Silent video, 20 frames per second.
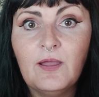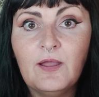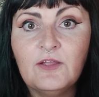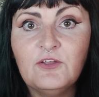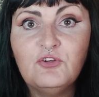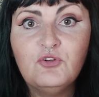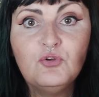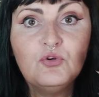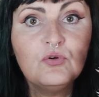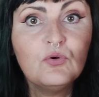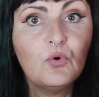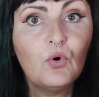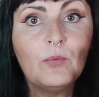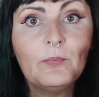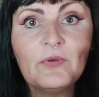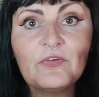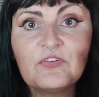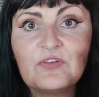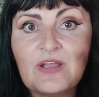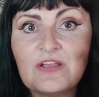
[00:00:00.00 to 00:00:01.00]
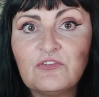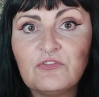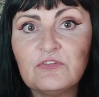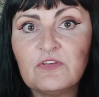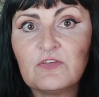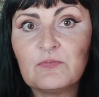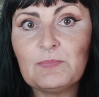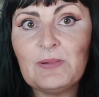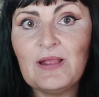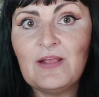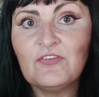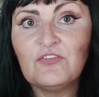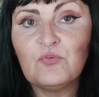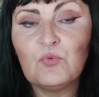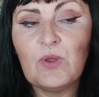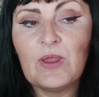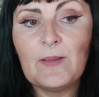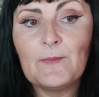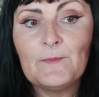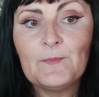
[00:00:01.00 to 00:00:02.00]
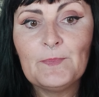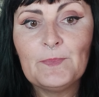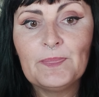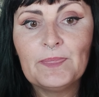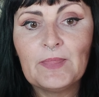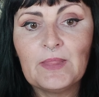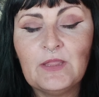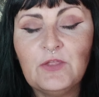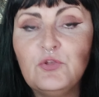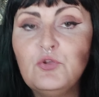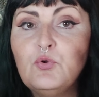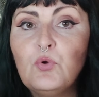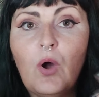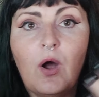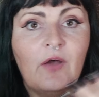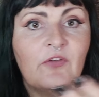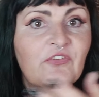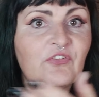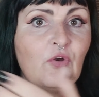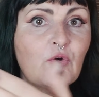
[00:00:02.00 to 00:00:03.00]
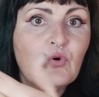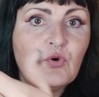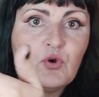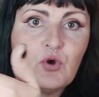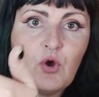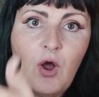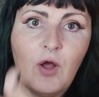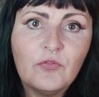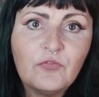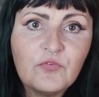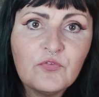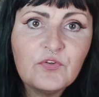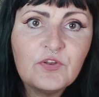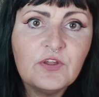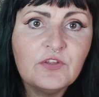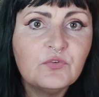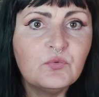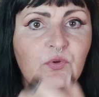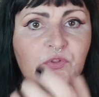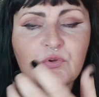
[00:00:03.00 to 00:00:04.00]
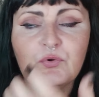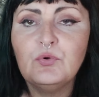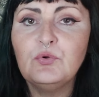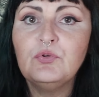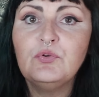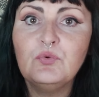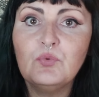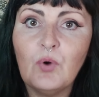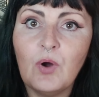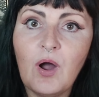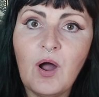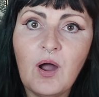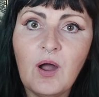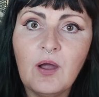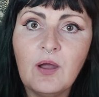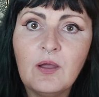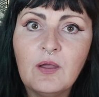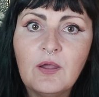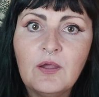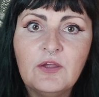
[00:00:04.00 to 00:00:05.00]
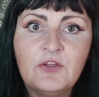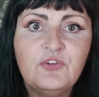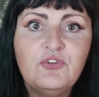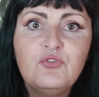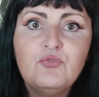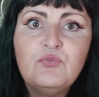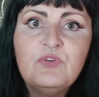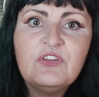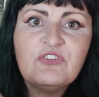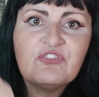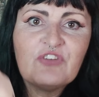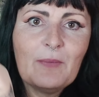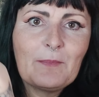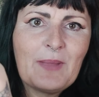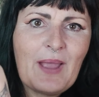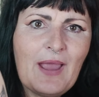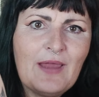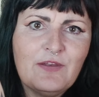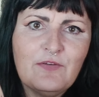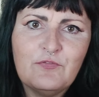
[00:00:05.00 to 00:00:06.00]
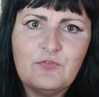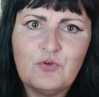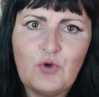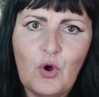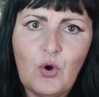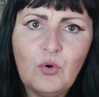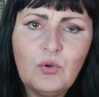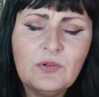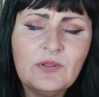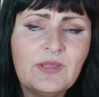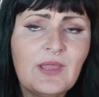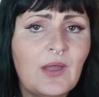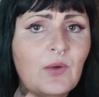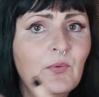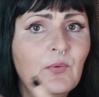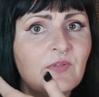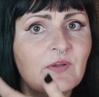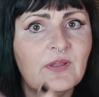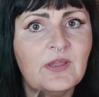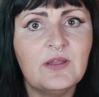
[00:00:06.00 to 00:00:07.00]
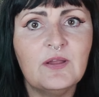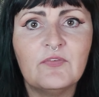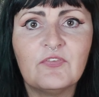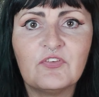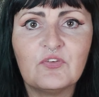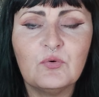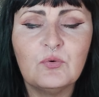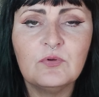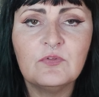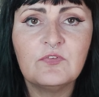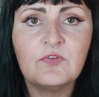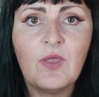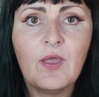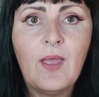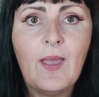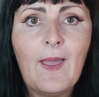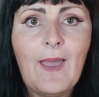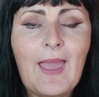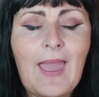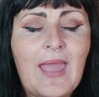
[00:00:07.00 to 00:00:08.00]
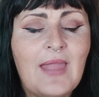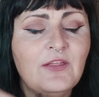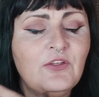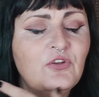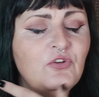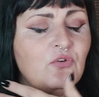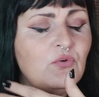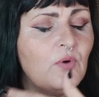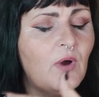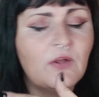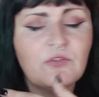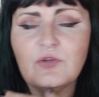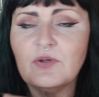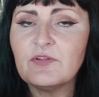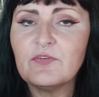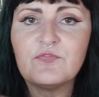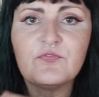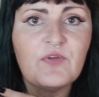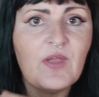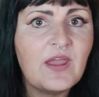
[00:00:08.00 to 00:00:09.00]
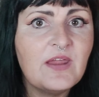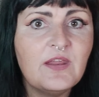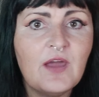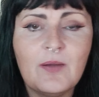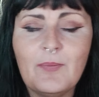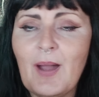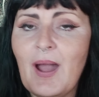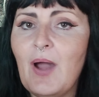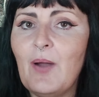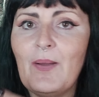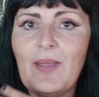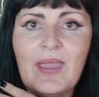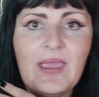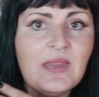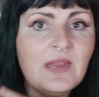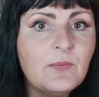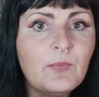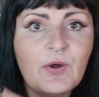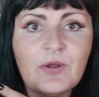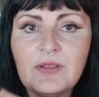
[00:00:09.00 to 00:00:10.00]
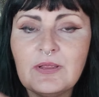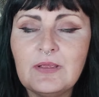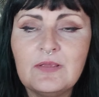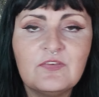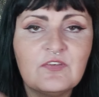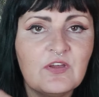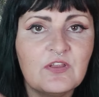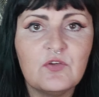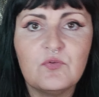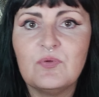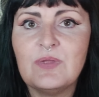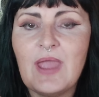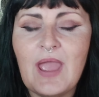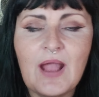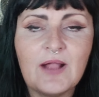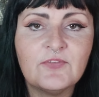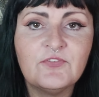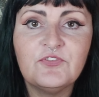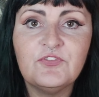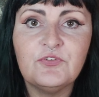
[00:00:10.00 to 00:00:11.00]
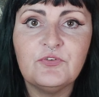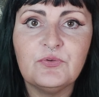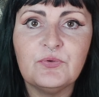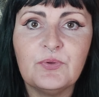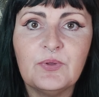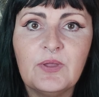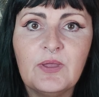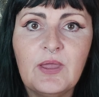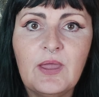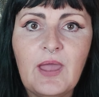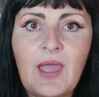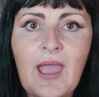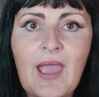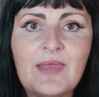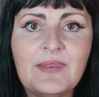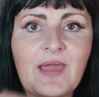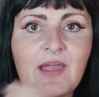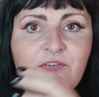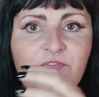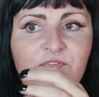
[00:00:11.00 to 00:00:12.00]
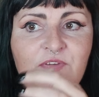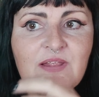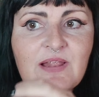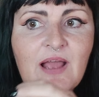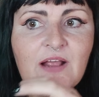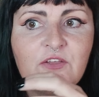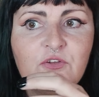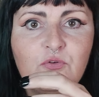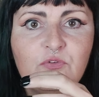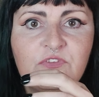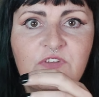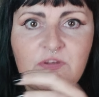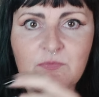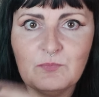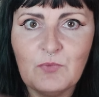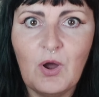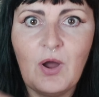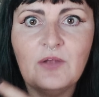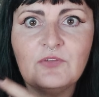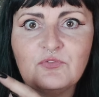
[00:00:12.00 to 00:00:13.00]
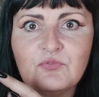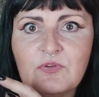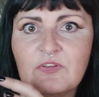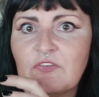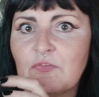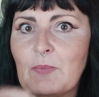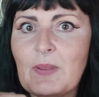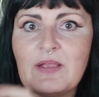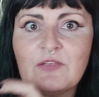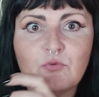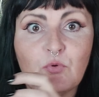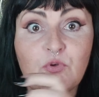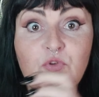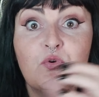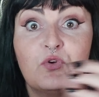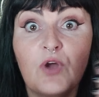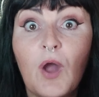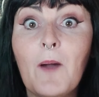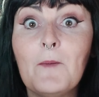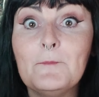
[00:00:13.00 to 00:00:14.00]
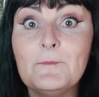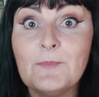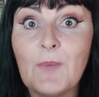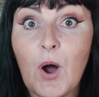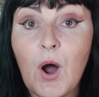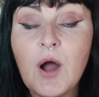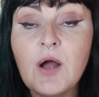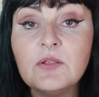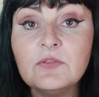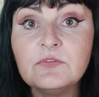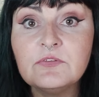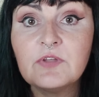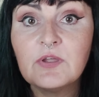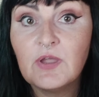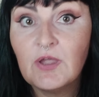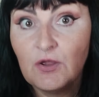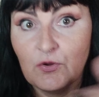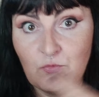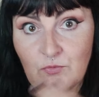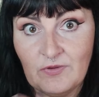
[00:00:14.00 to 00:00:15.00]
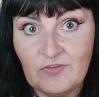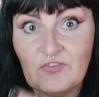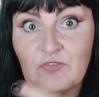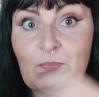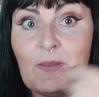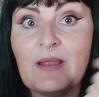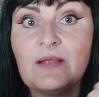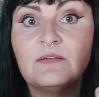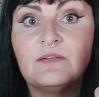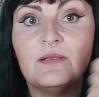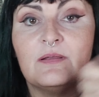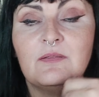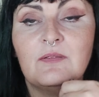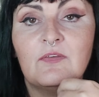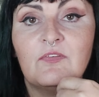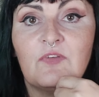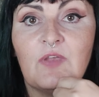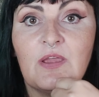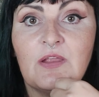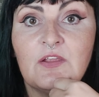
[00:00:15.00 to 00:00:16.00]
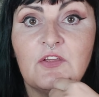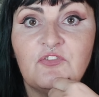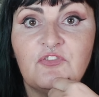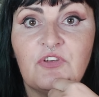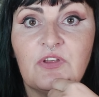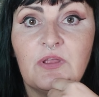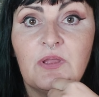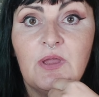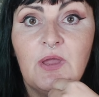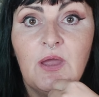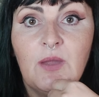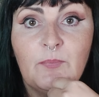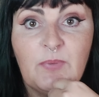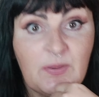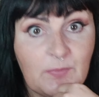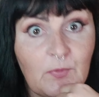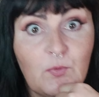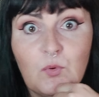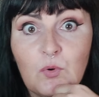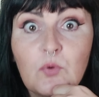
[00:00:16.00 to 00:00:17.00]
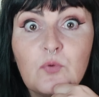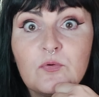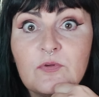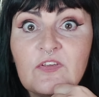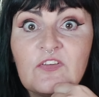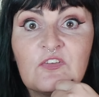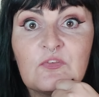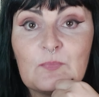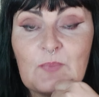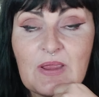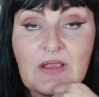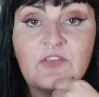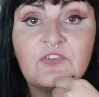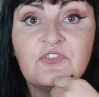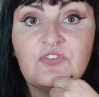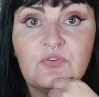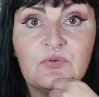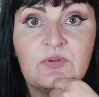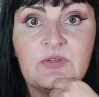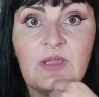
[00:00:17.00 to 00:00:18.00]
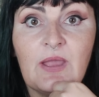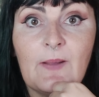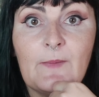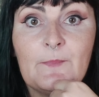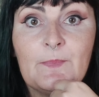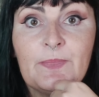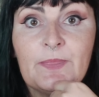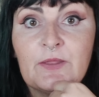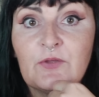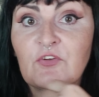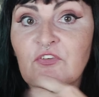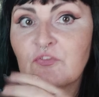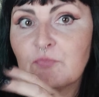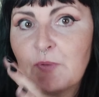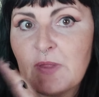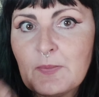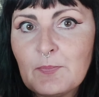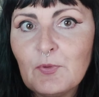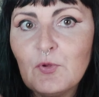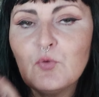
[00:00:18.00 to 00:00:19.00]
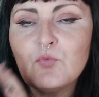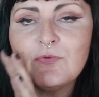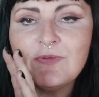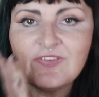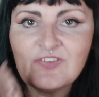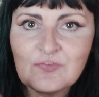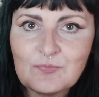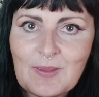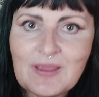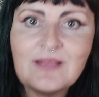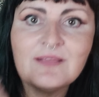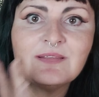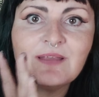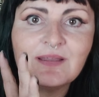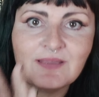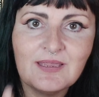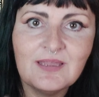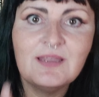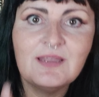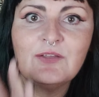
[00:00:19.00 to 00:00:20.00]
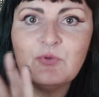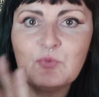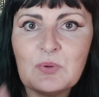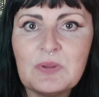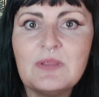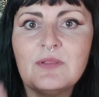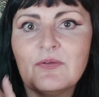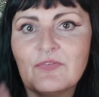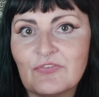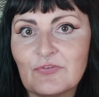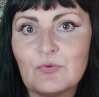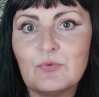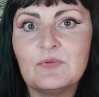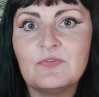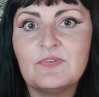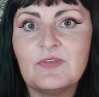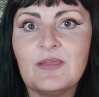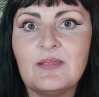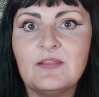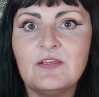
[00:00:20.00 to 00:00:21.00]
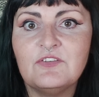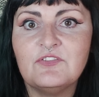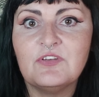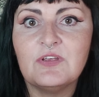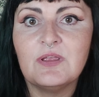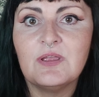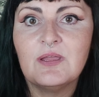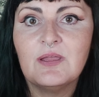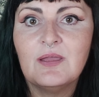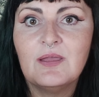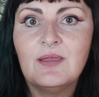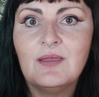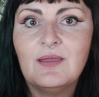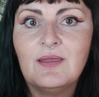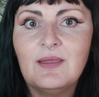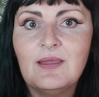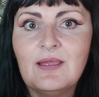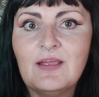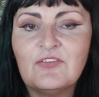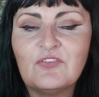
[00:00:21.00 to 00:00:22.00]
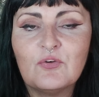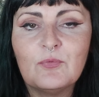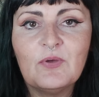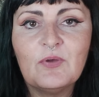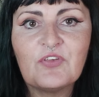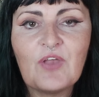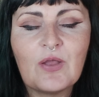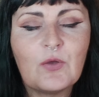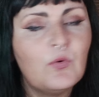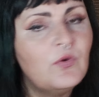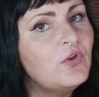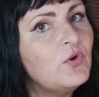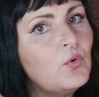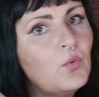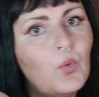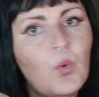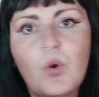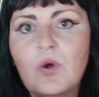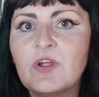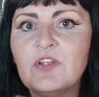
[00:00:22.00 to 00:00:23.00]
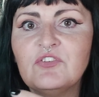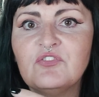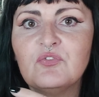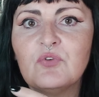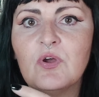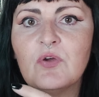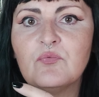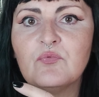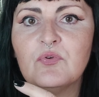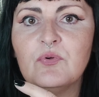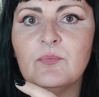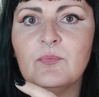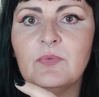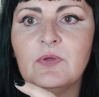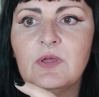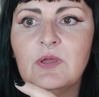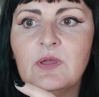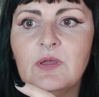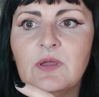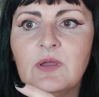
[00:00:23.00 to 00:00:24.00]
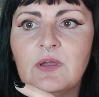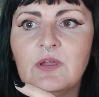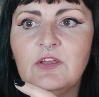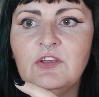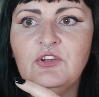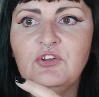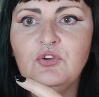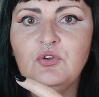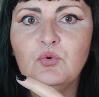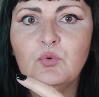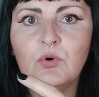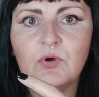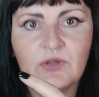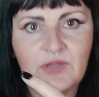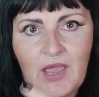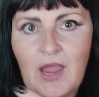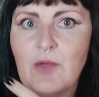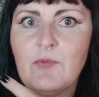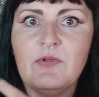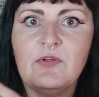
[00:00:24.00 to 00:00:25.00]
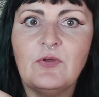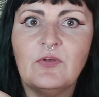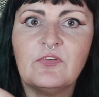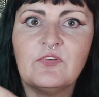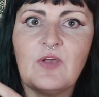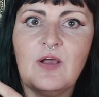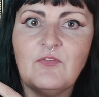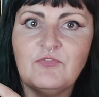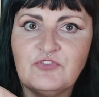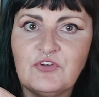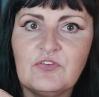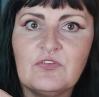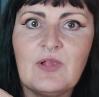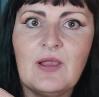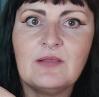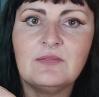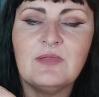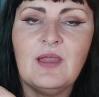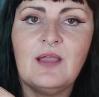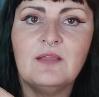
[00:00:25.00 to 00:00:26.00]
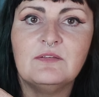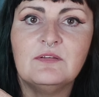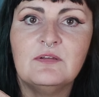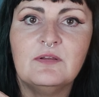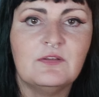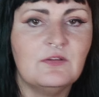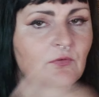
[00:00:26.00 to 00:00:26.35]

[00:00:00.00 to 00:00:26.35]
You almost get to this place where you are so confident with who you are. You reach some kind of goal here with the King of Swords and you are not afraid of how anybody is going to react to you. And I feel like you demand respect or you command respect in this energy. People will respect you here because people respect the King and Queen of Swords energy. It's almost like when you walk into a room, you will carry yourself just like that.